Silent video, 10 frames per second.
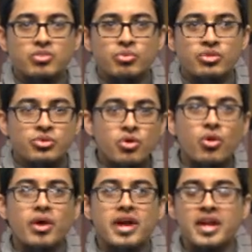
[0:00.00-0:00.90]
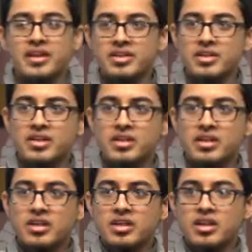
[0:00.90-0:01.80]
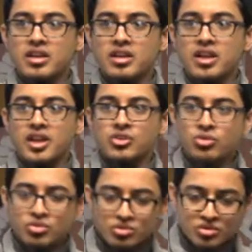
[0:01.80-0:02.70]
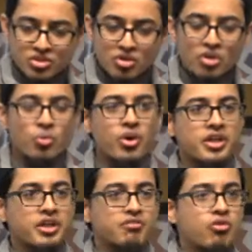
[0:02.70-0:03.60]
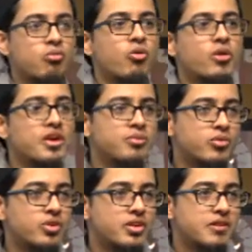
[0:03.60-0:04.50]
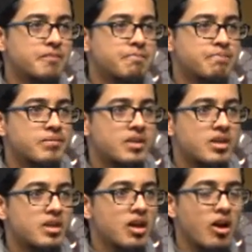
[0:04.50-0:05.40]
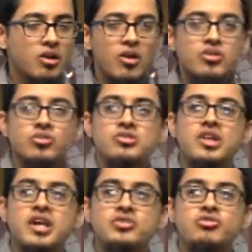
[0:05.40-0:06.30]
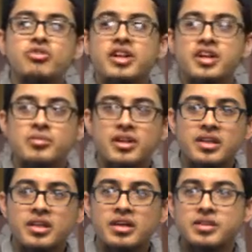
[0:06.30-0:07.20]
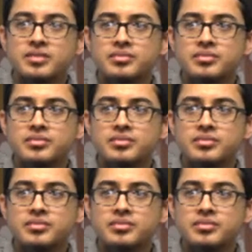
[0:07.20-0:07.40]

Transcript: When you go ahead and you start working for more and more, along those lines you forget about Allah.